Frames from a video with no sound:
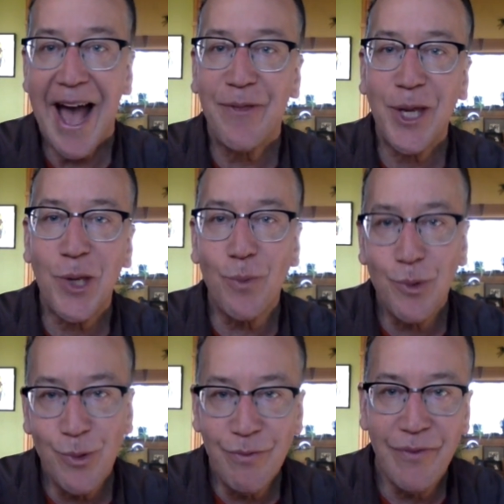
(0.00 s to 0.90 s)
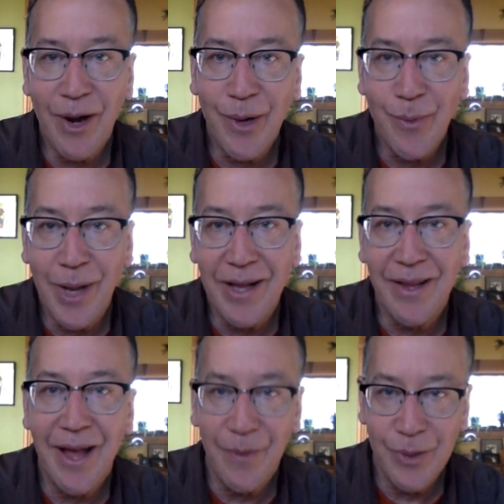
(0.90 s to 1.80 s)
I think you will do very
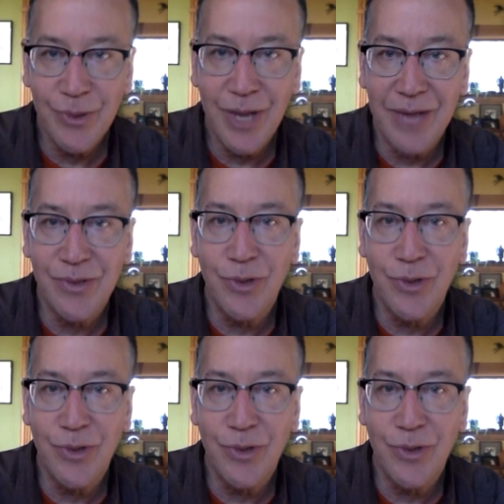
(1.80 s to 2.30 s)
well on this test.